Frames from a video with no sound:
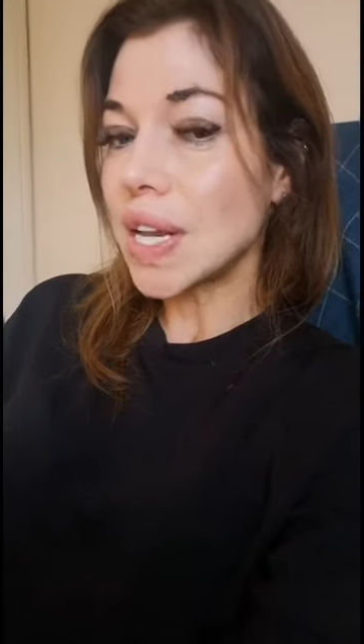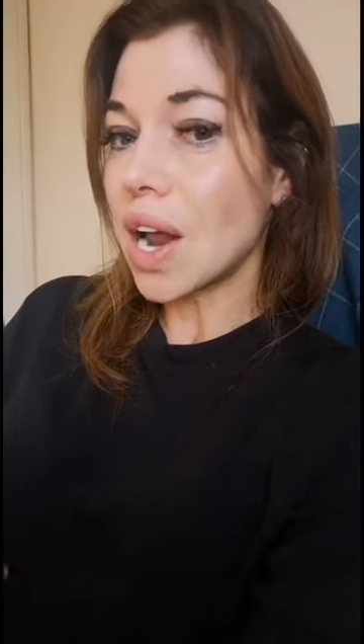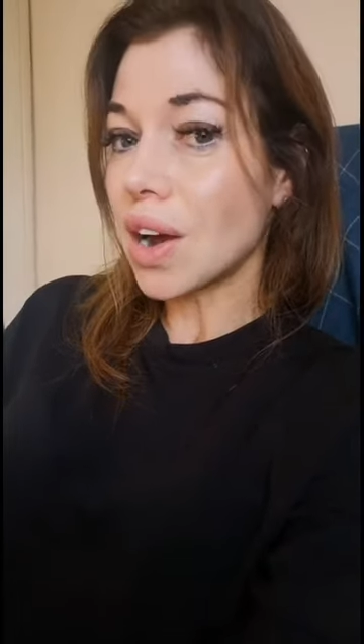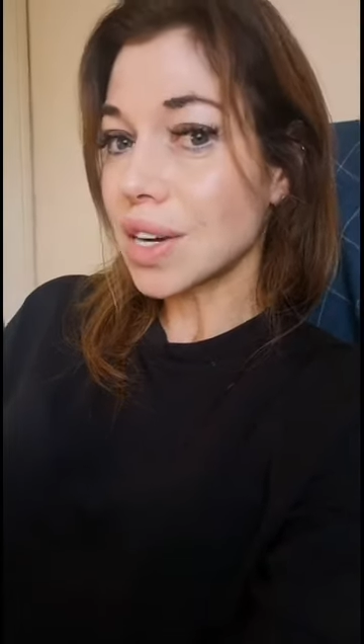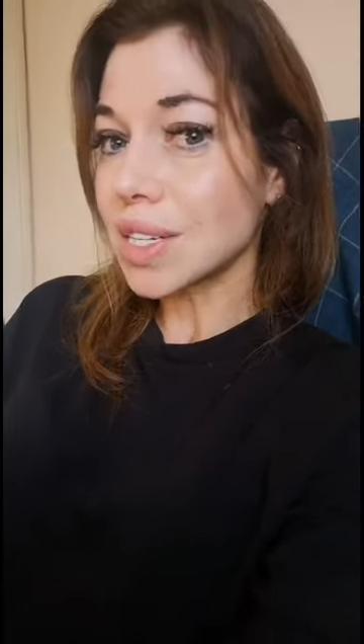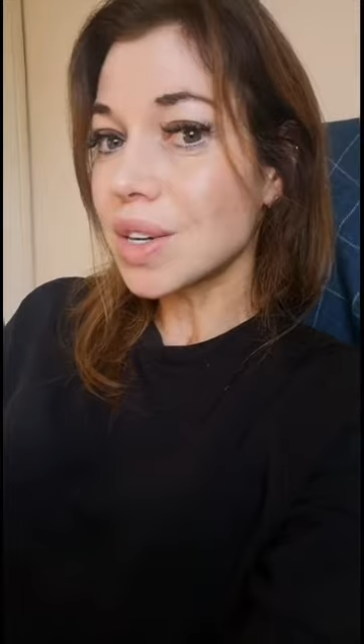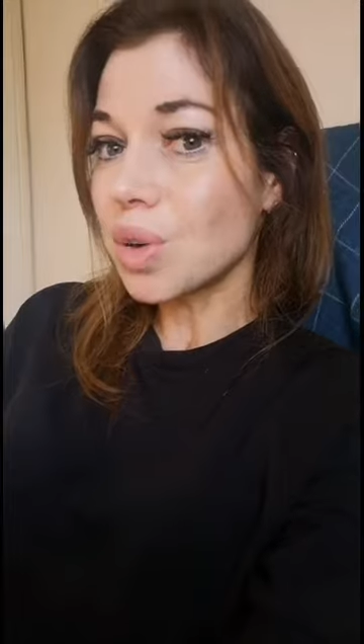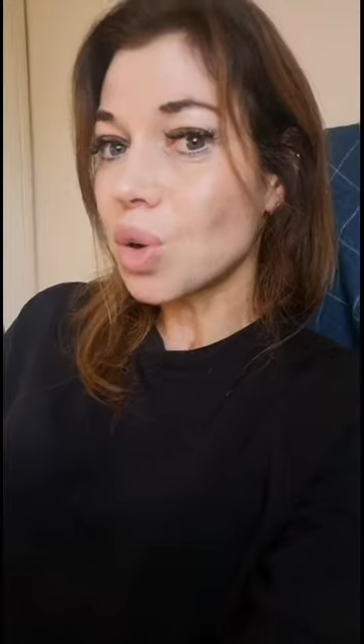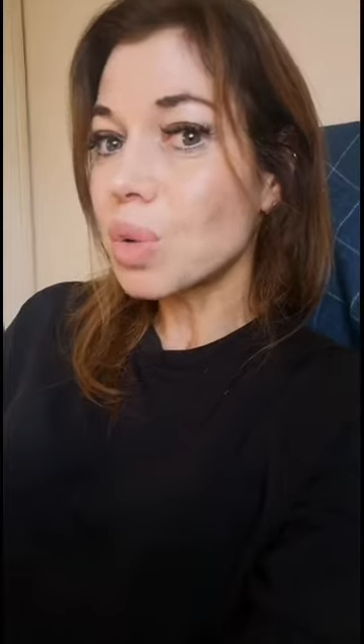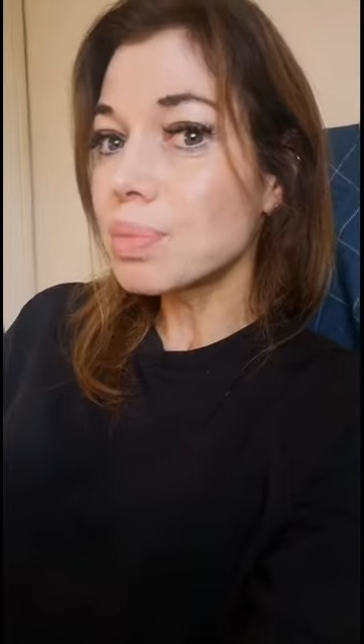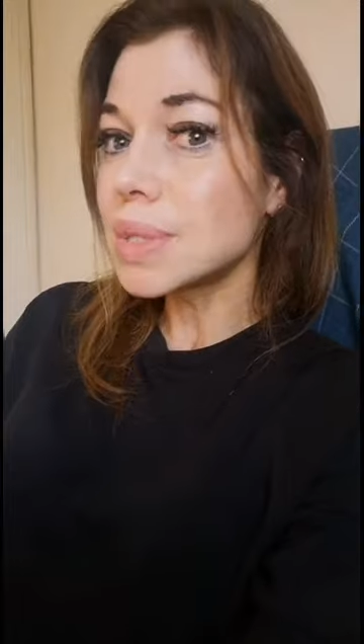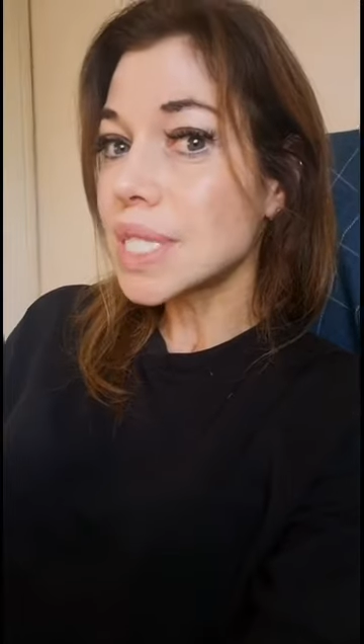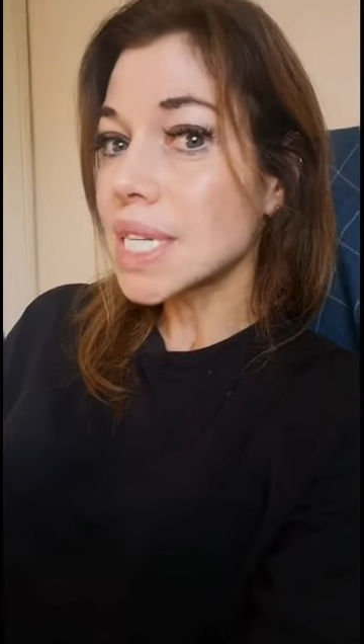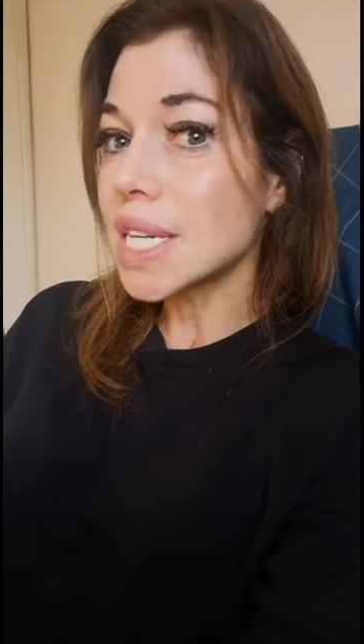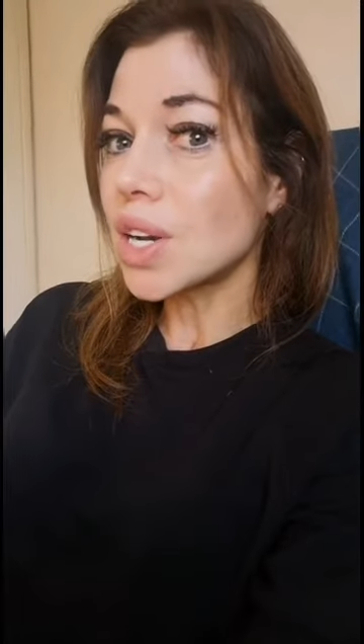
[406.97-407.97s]
aren't going
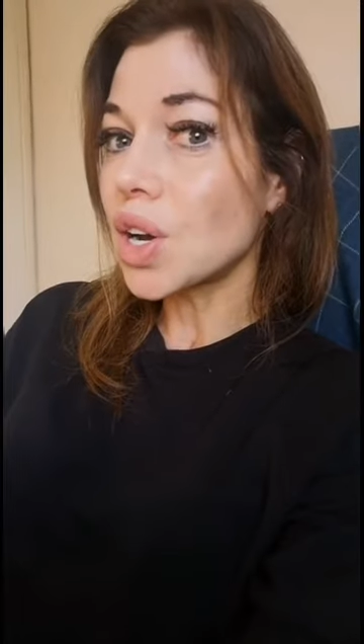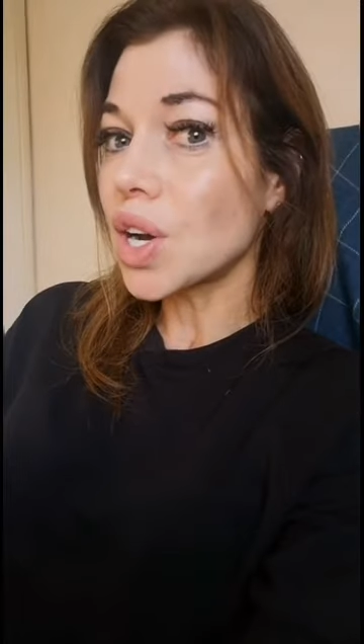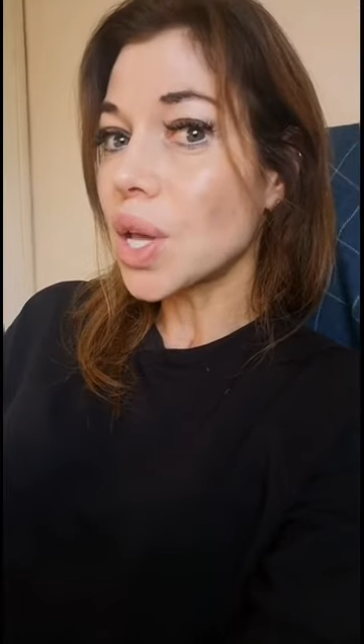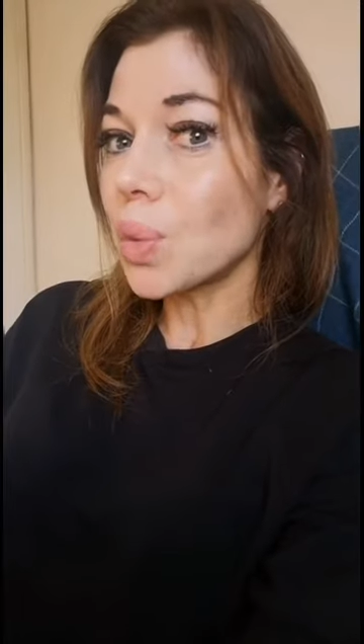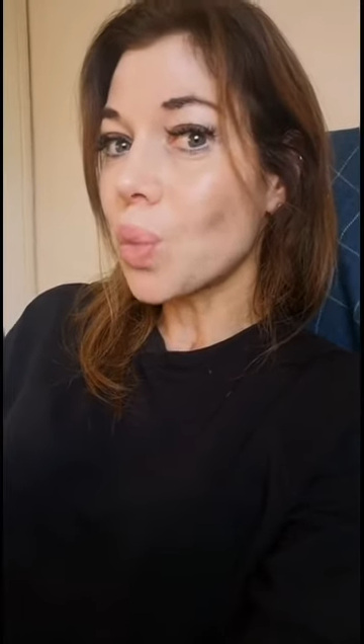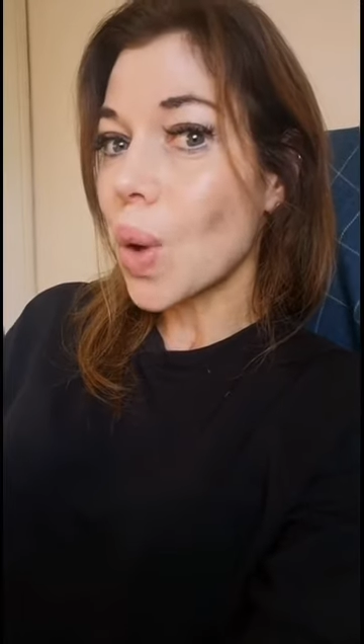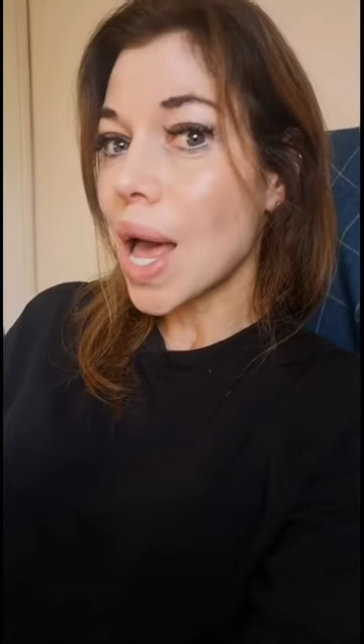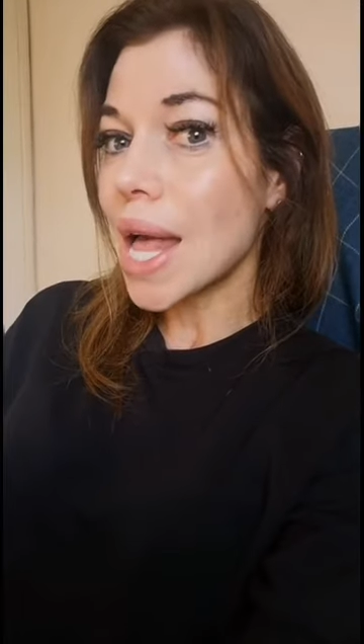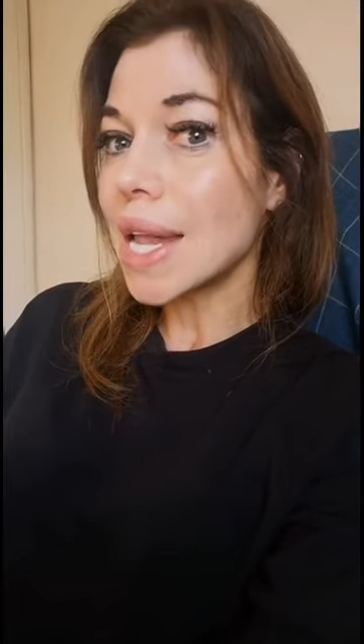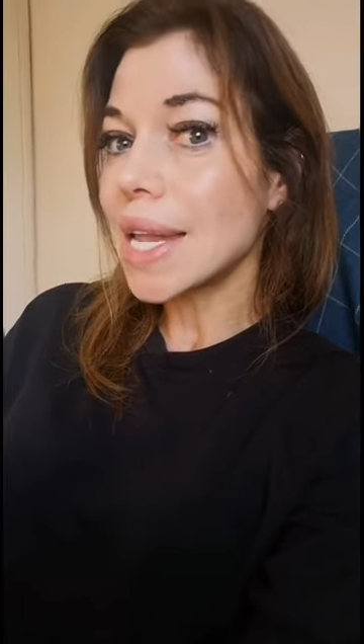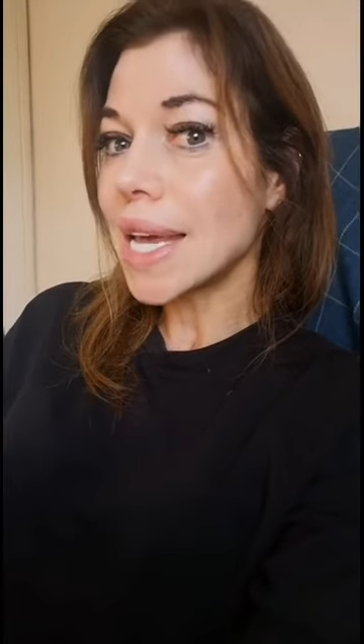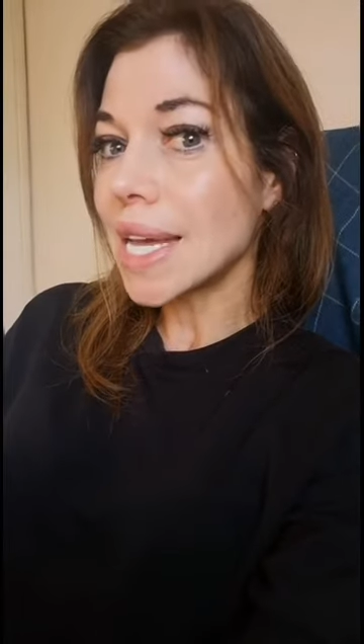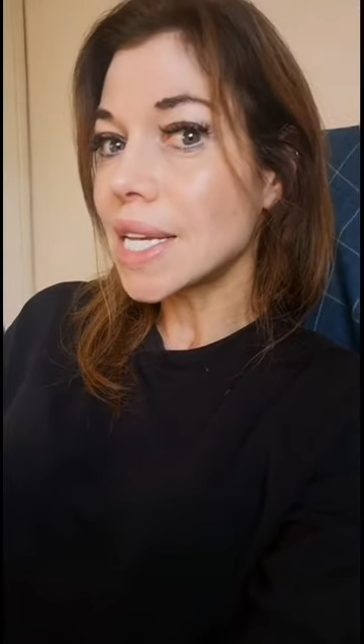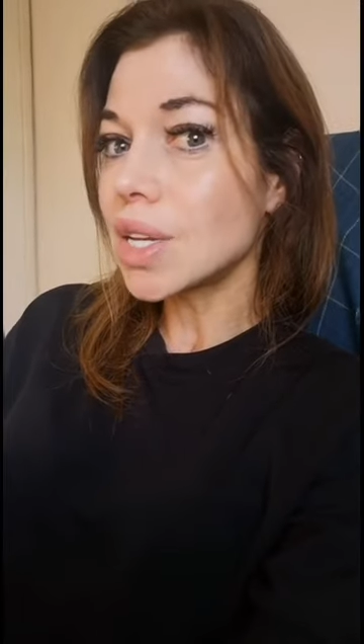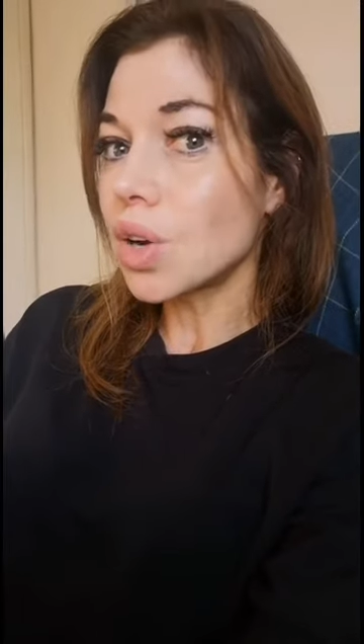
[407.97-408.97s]
particularly well
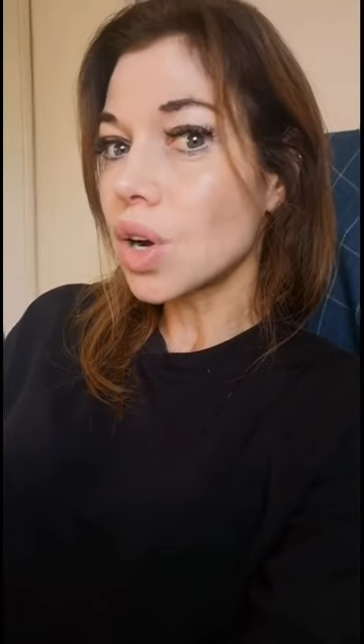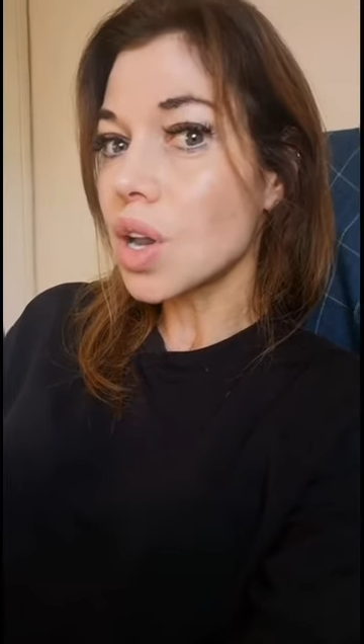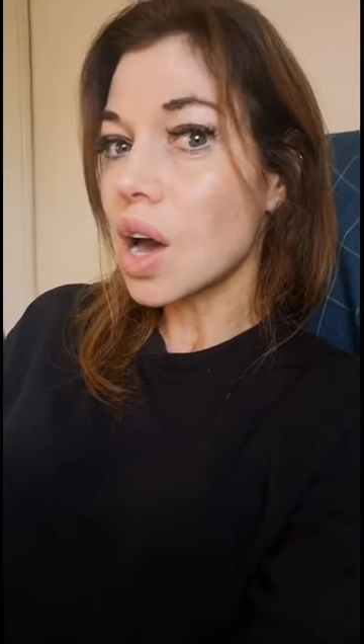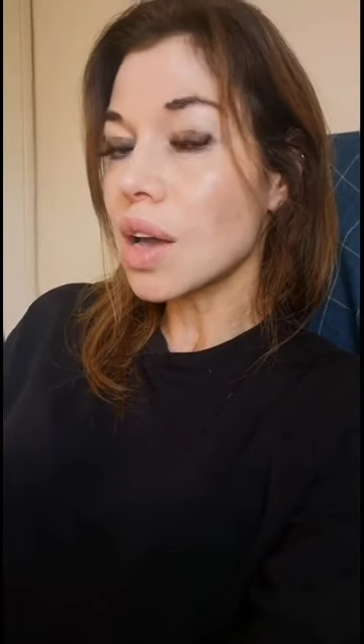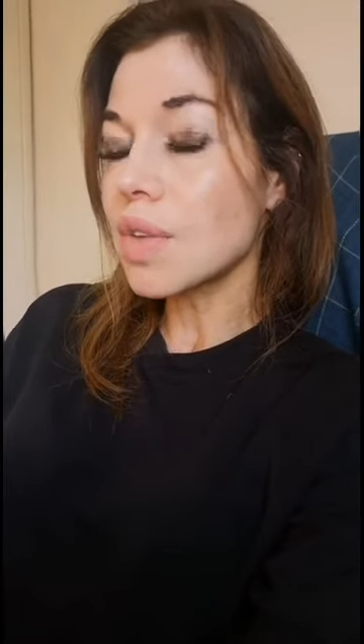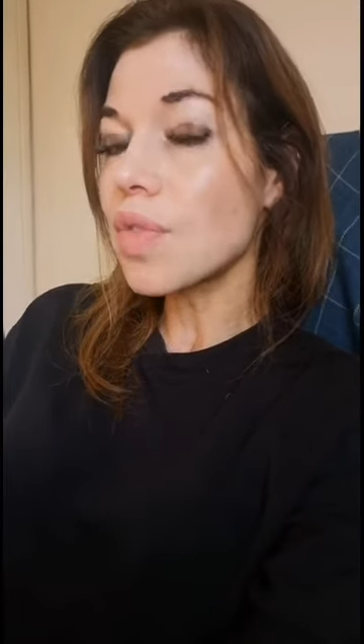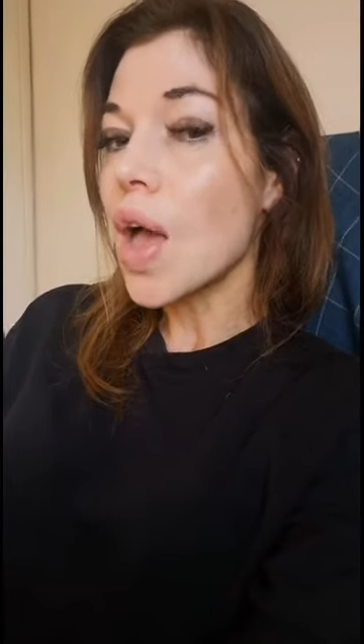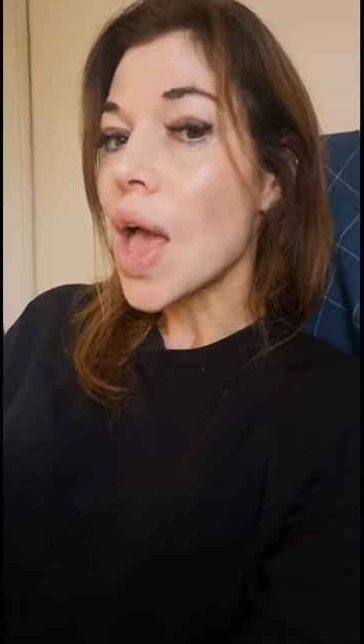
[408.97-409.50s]
in your life,